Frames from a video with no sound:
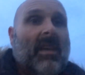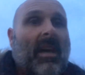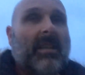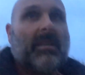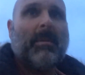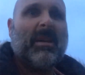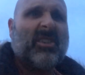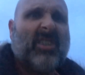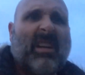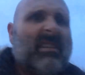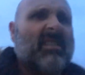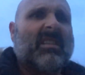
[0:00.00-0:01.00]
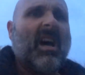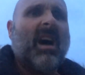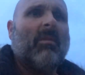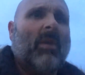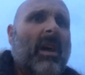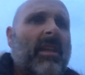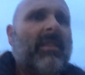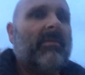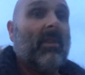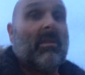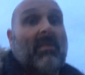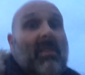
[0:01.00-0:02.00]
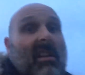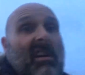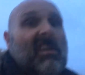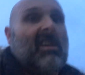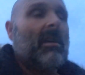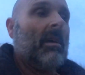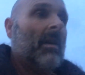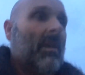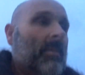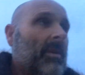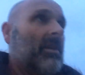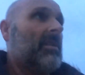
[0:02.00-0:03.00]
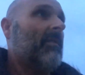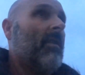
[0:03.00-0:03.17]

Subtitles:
It's a bit shit to start with, I'm not going to lie, because you've